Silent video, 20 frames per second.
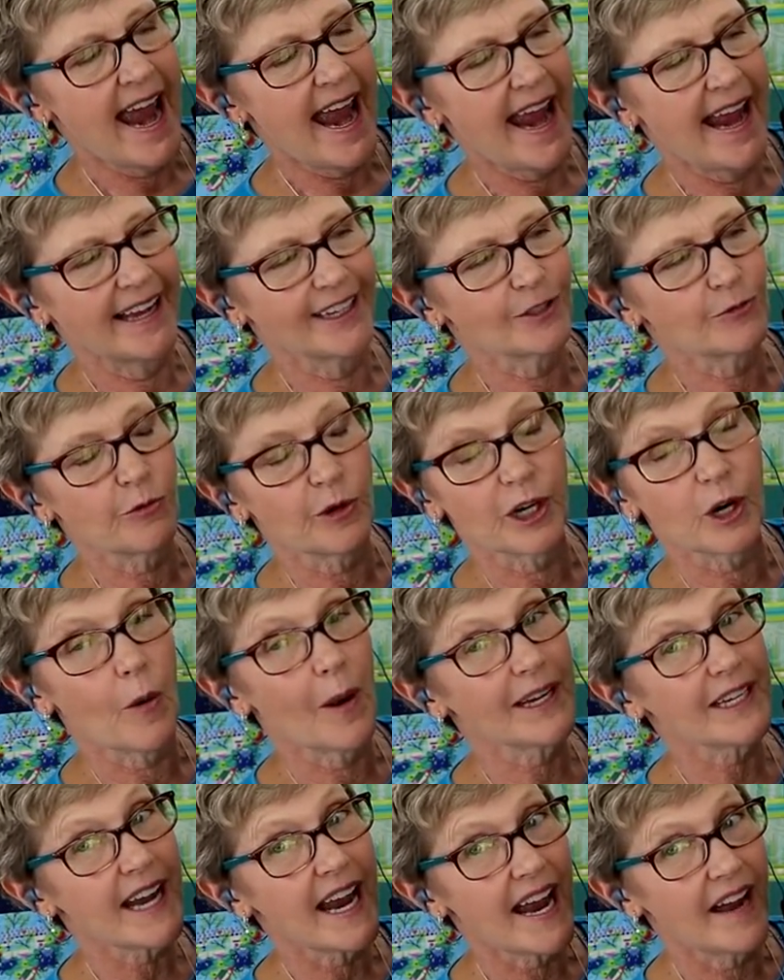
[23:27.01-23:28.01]
And we're
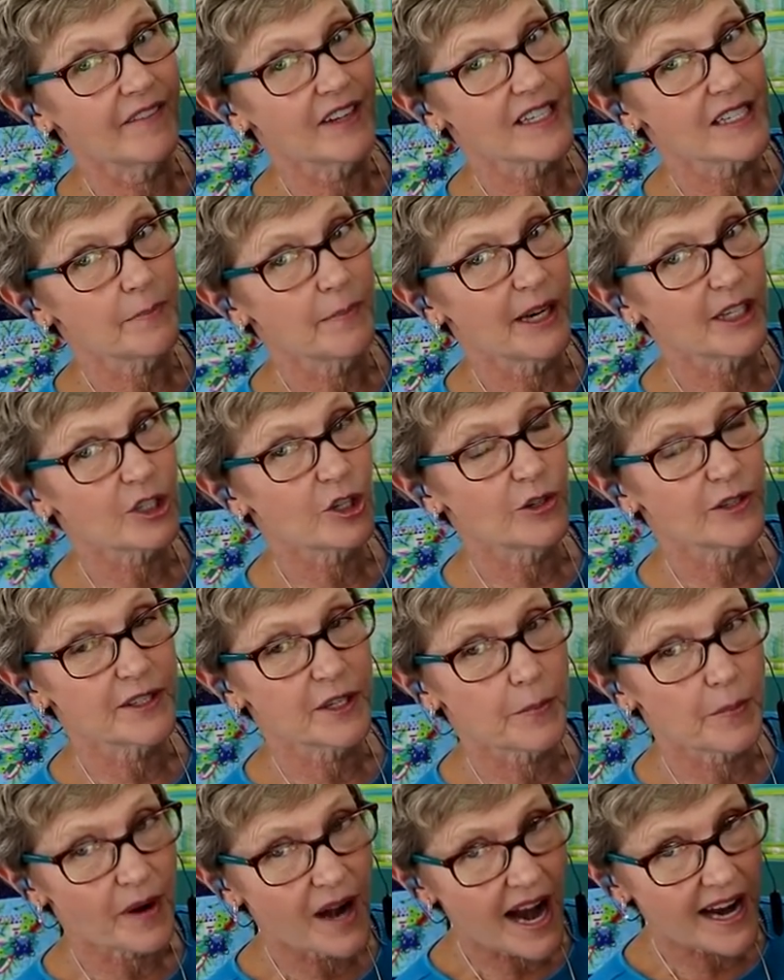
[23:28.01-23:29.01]
going to have a special
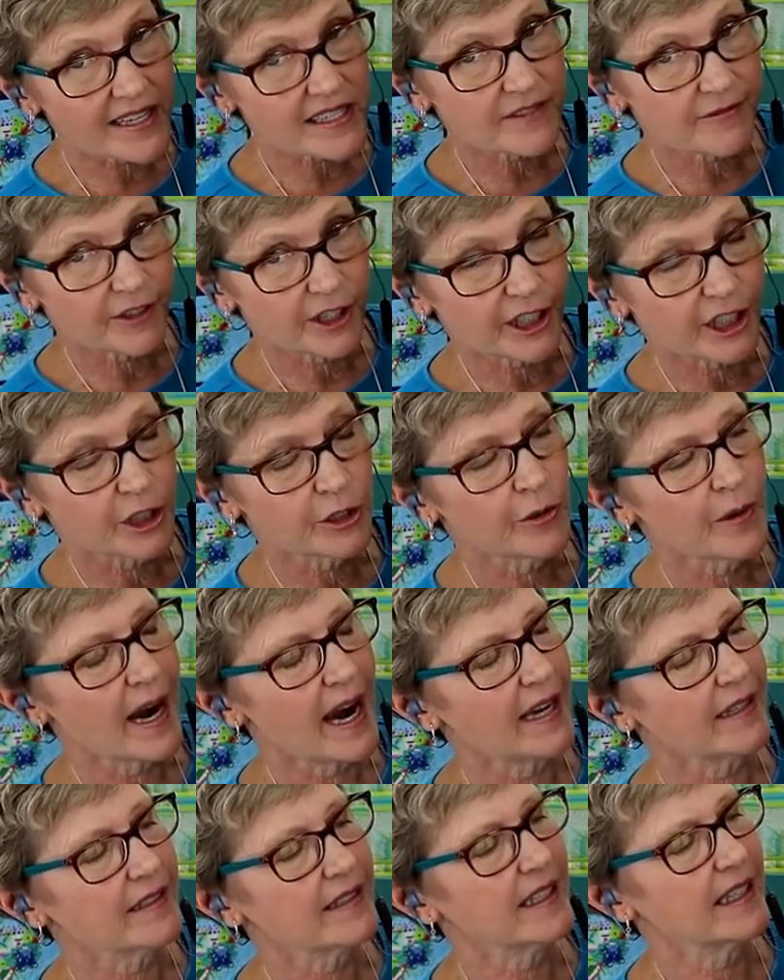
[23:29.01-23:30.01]
surprise for you
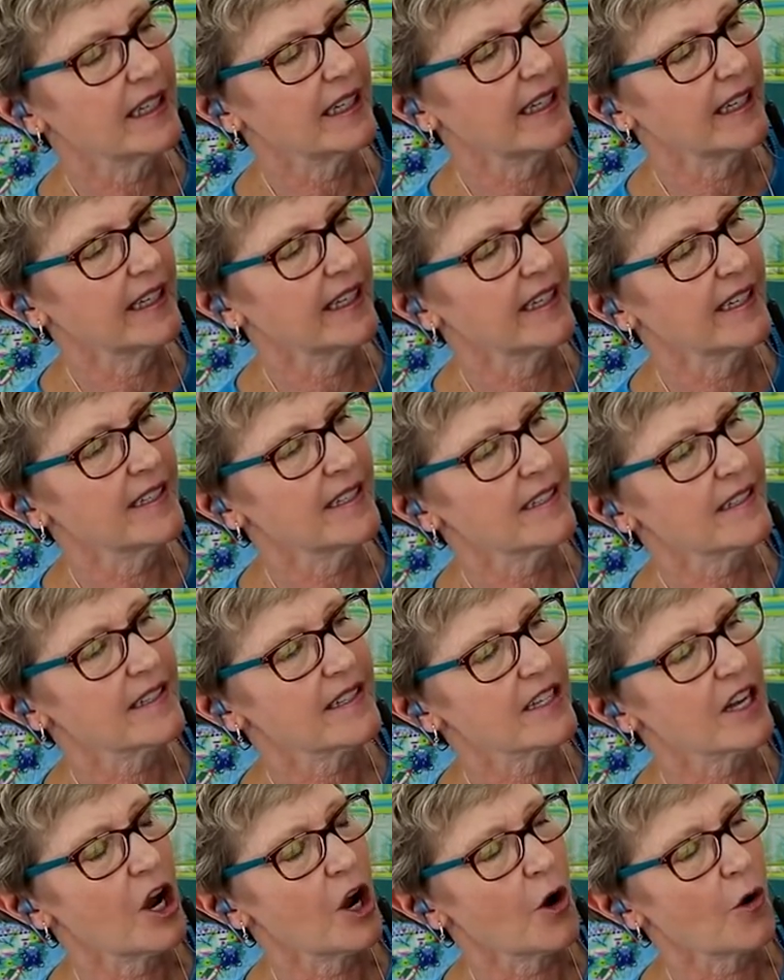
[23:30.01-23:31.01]
at the end.
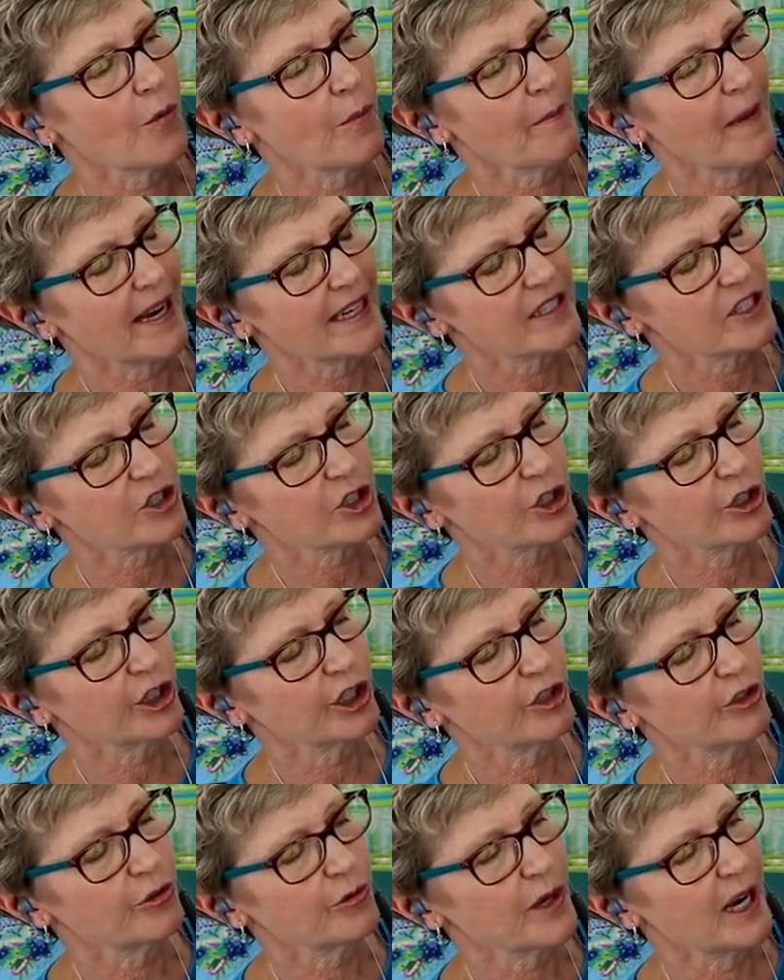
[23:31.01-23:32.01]
So make sure
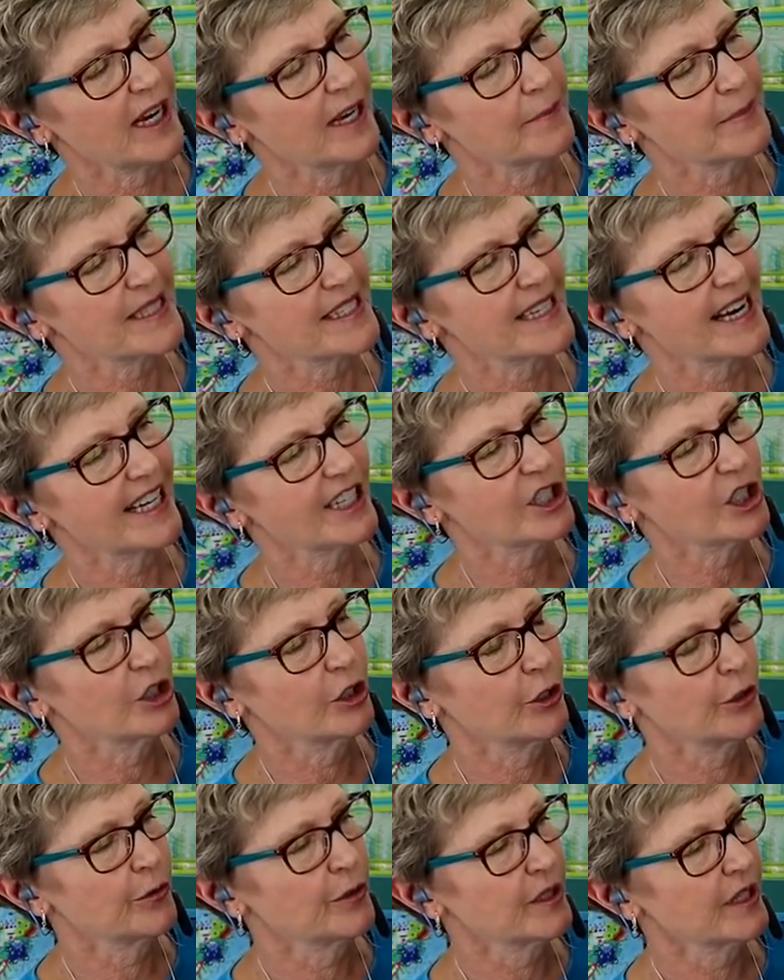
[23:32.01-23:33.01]
you um, stay
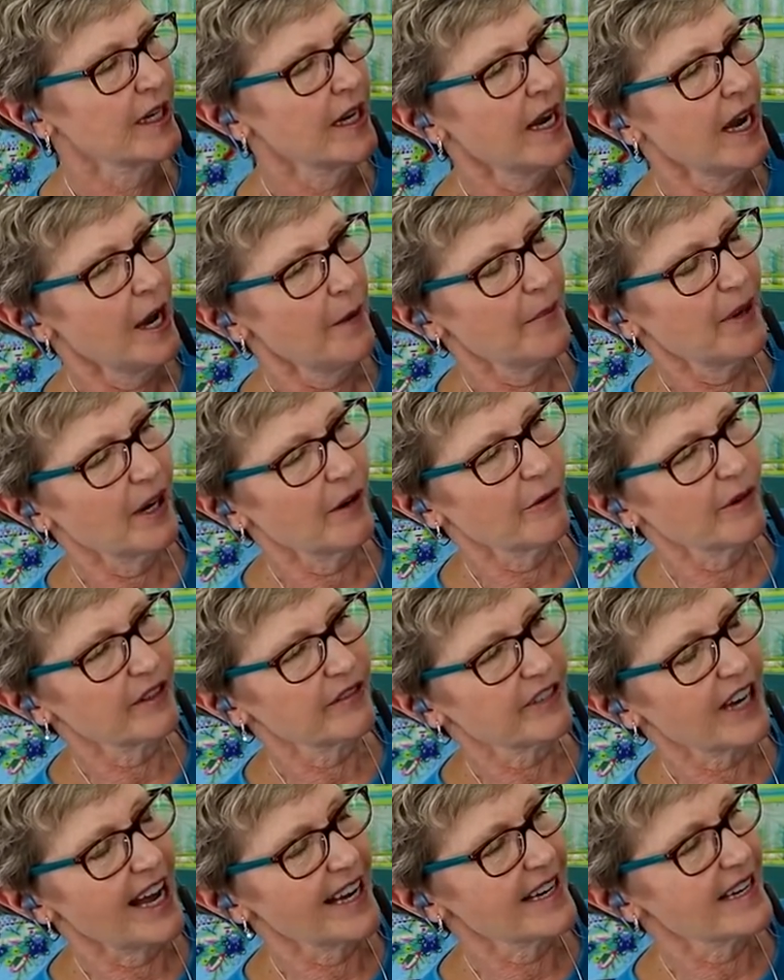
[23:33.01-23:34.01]
tuned. But
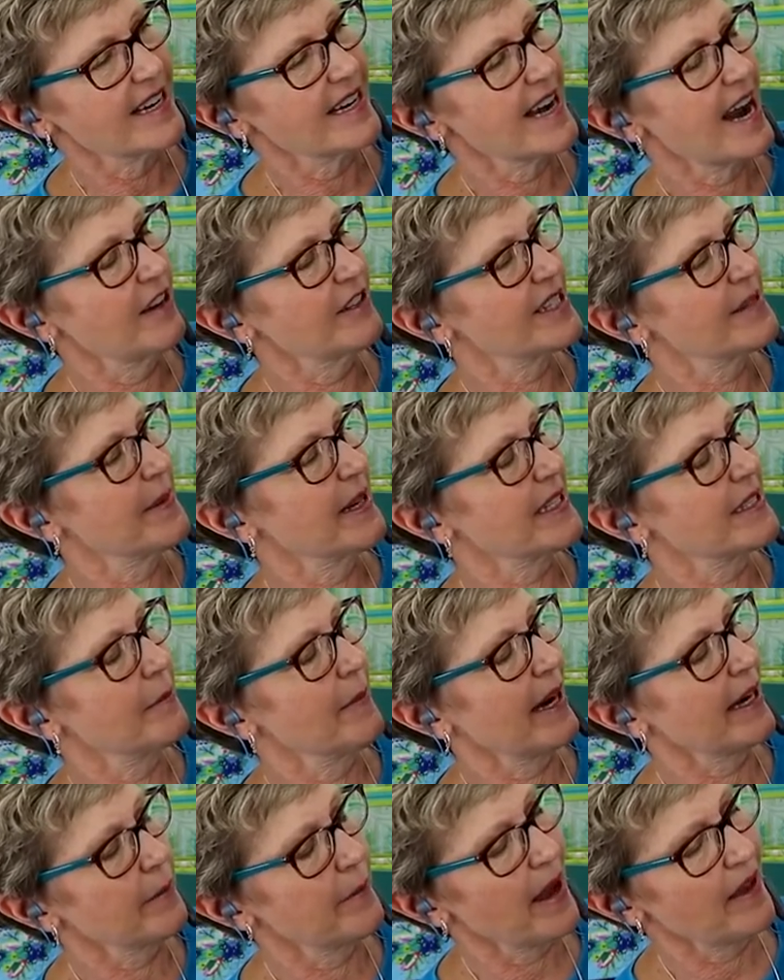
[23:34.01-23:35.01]
we've got an announcement to
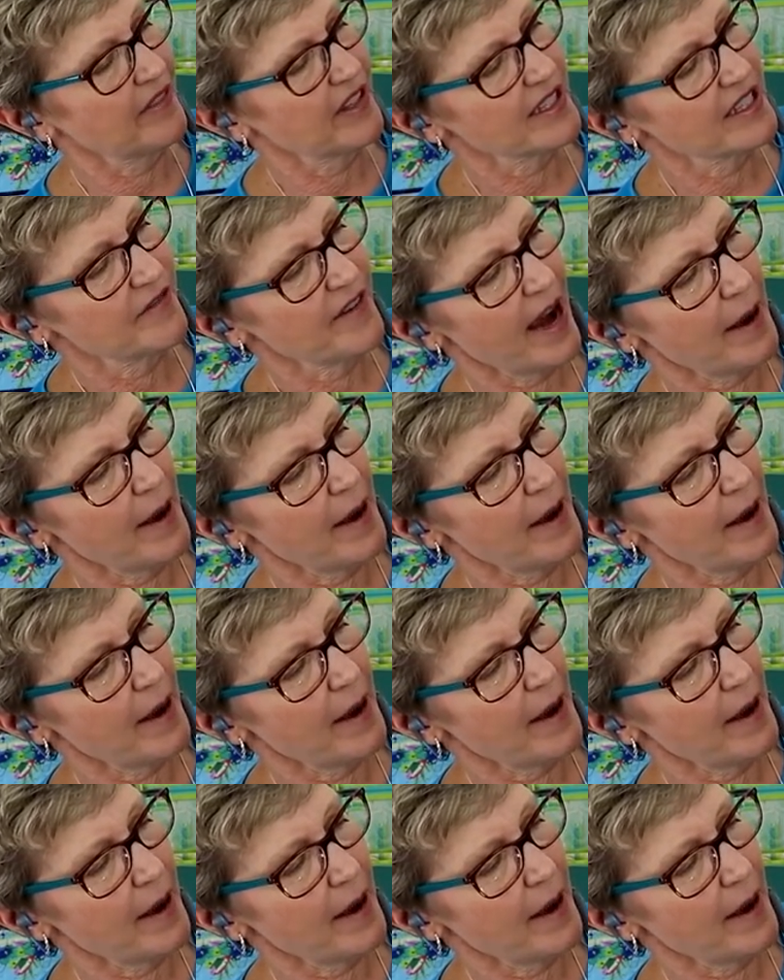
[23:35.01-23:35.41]
make about this